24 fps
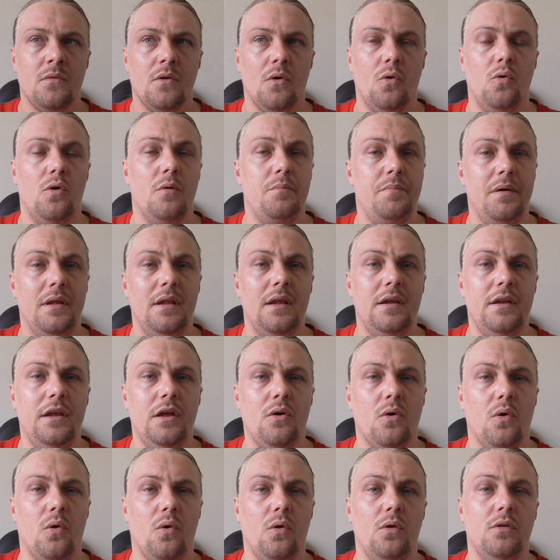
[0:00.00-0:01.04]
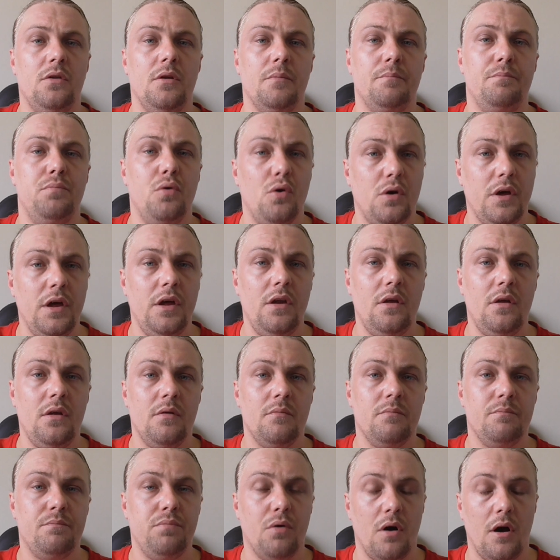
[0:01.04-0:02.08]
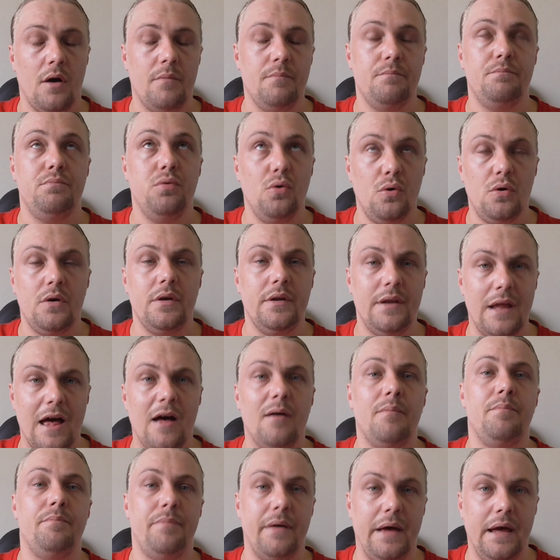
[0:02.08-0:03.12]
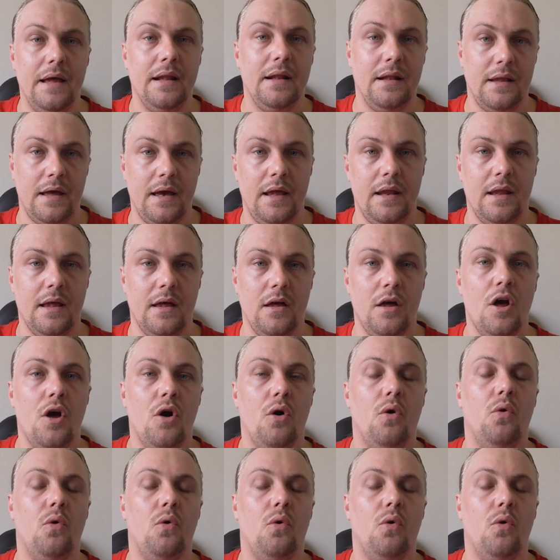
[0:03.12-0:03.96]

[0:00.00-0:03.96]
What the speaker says: or ability called book now, pay later,